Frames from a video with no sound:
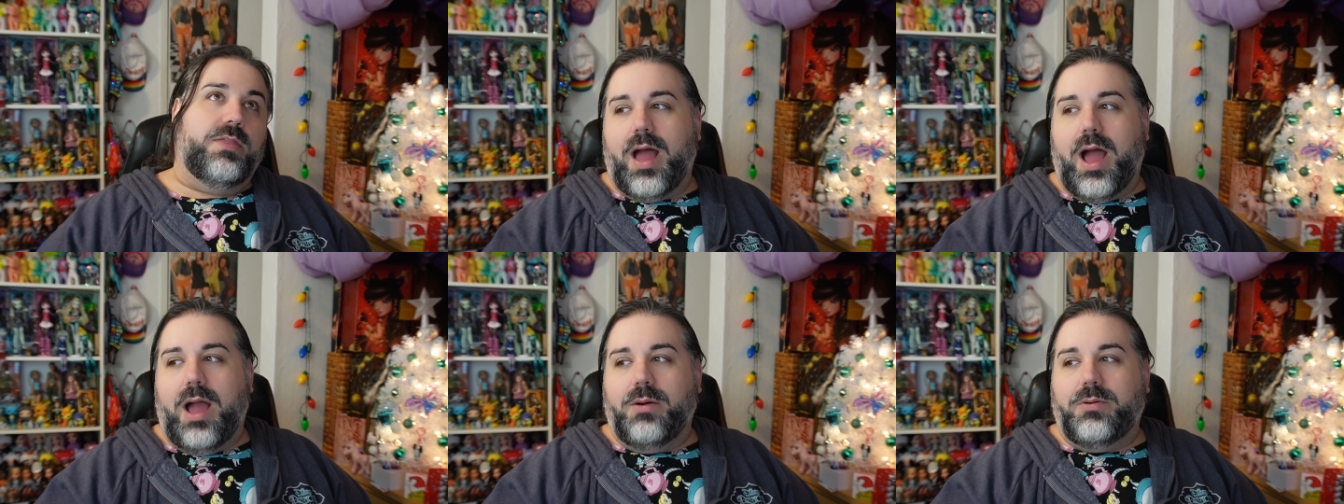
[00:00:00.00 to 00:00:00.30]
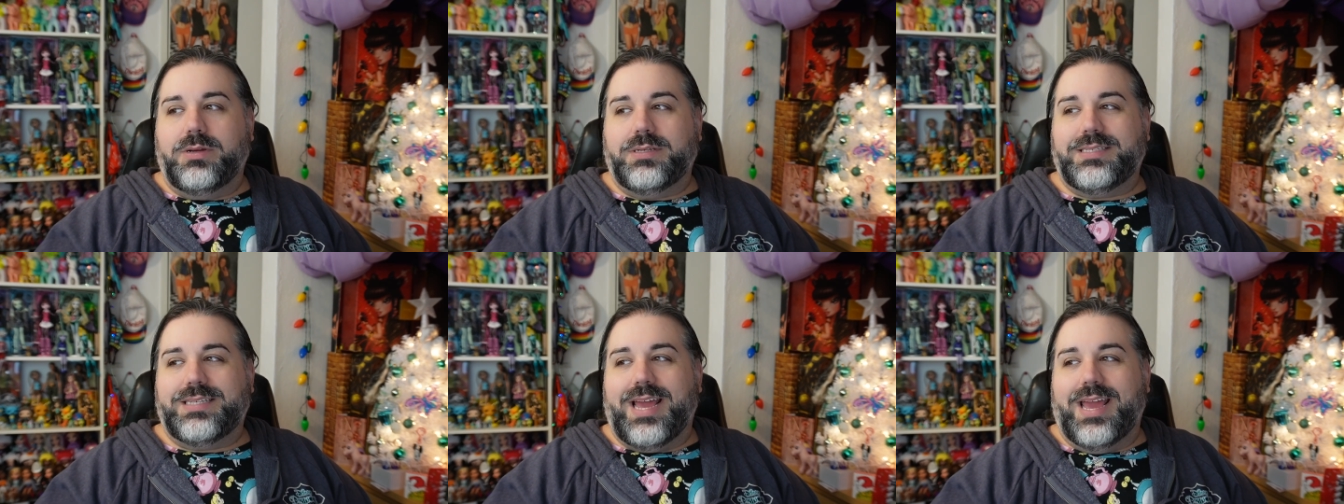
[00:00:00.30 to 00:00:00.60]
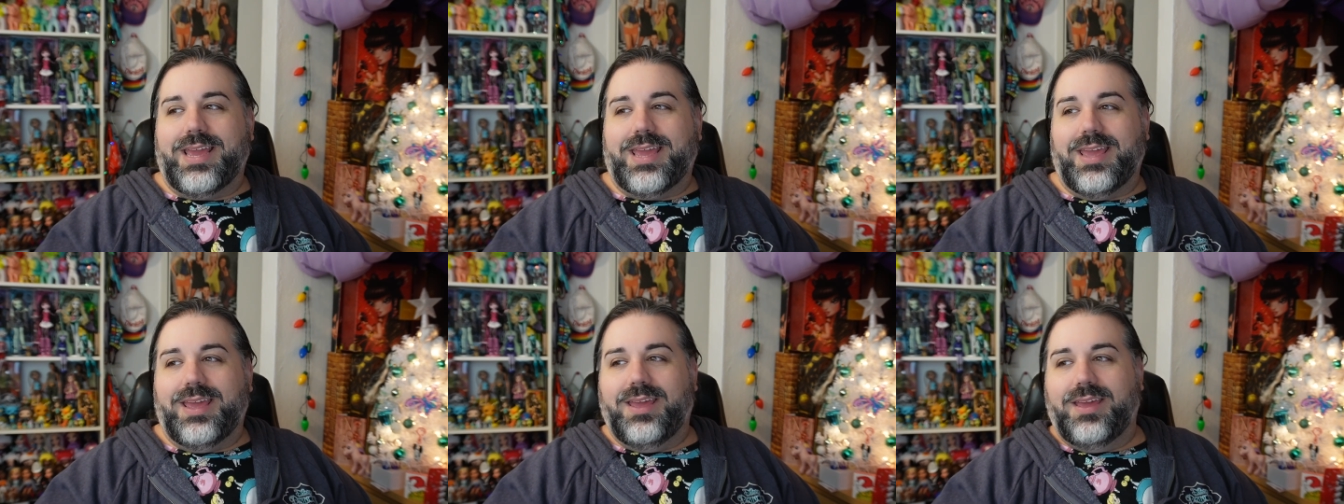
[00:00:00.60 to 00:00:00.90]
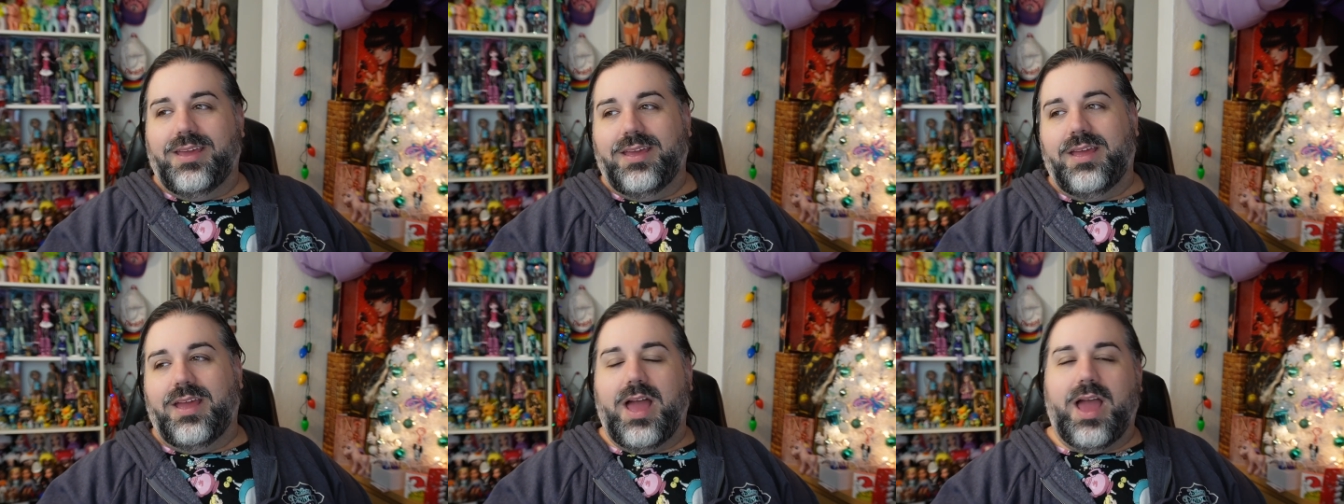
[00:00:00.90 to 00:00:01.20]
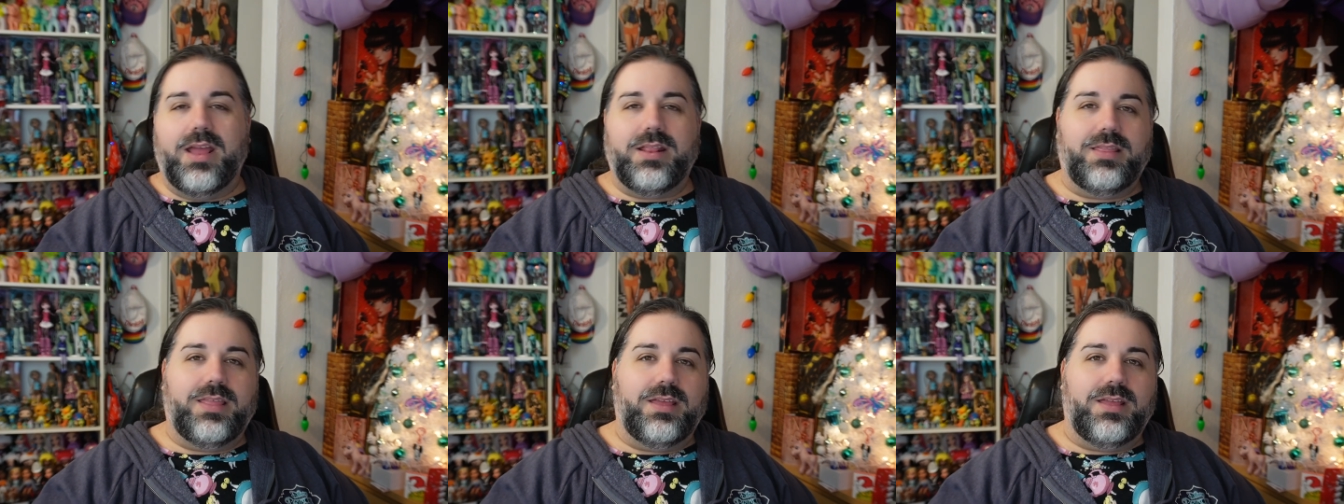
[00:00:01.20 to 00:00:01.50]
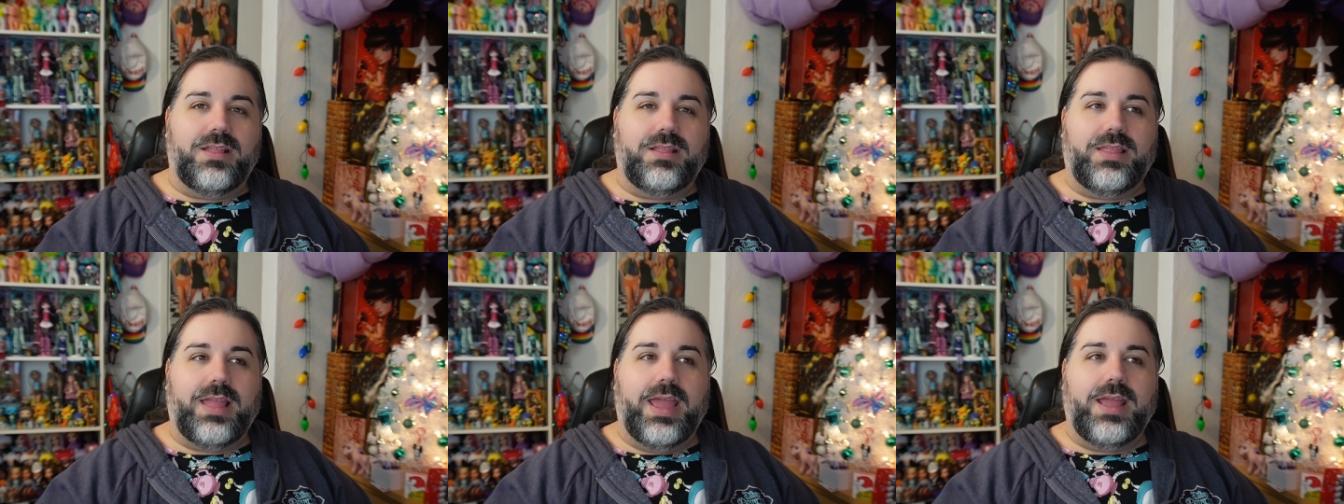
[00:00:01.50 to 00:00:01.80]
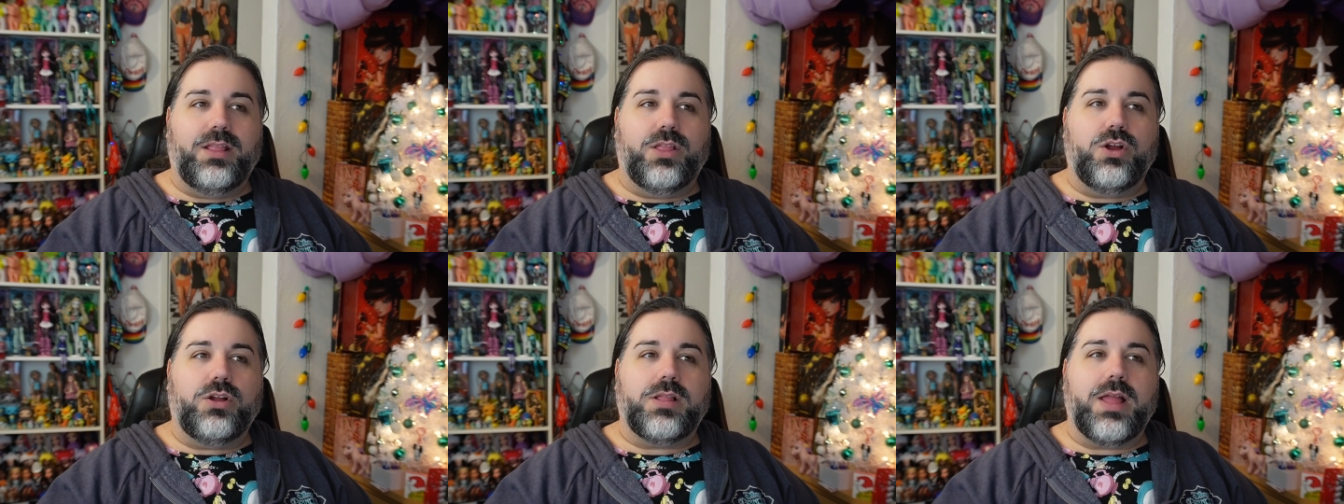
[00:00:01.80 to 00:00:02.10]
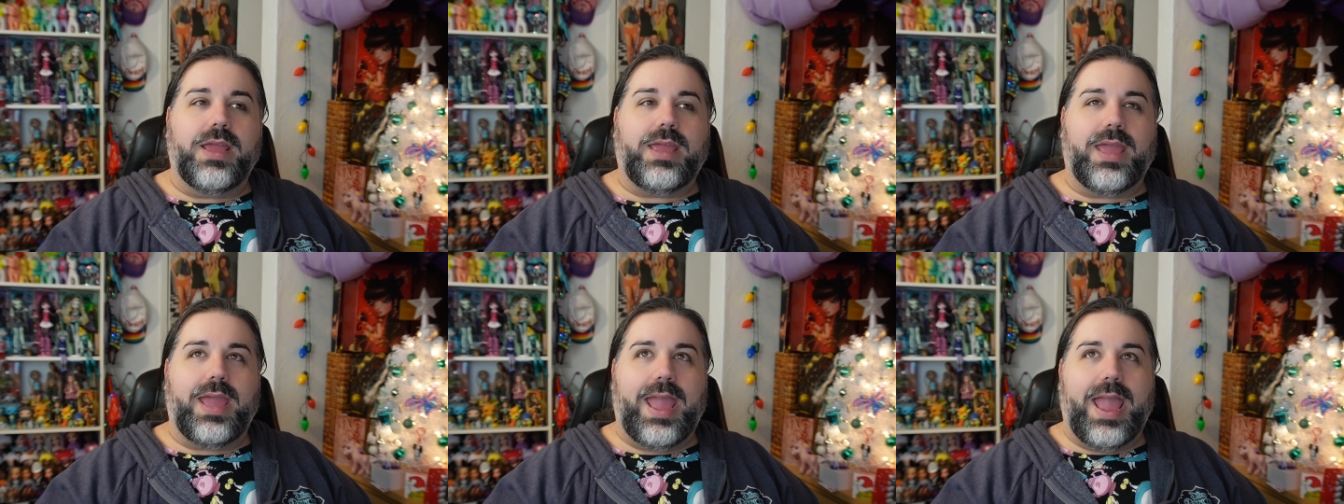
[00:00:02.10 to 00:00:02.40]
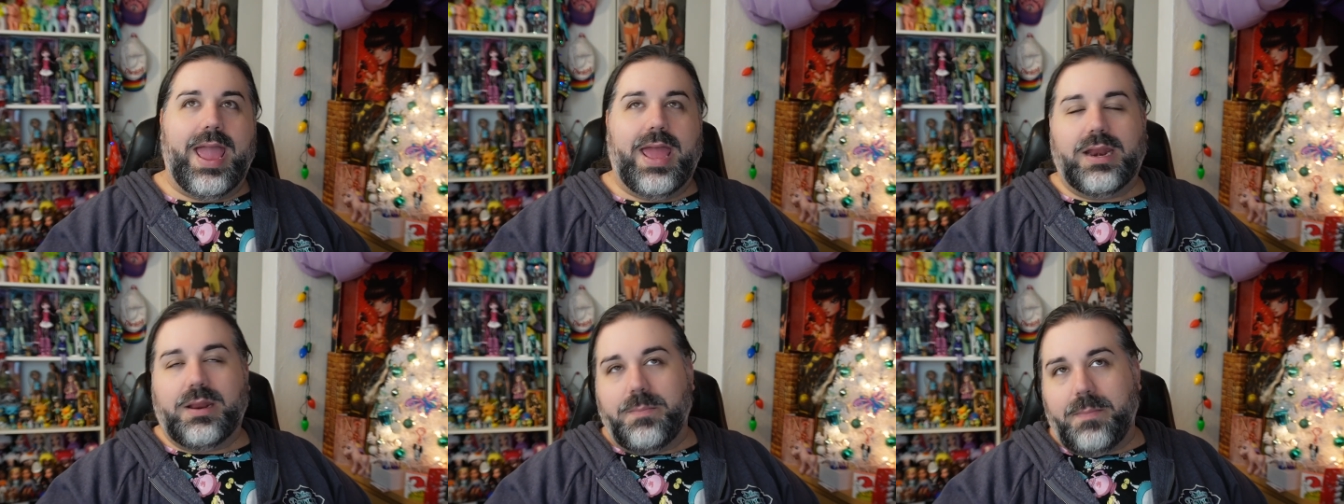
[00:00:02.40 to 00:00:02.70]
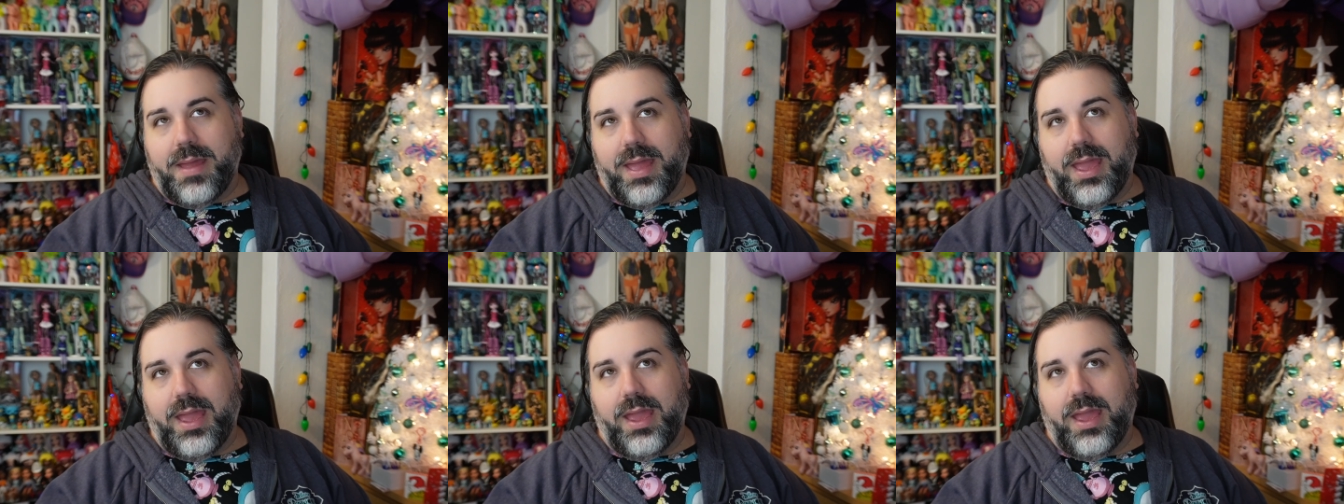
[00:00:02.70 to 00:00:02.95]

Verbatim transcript: I was like, eh, I, the, they look like anime.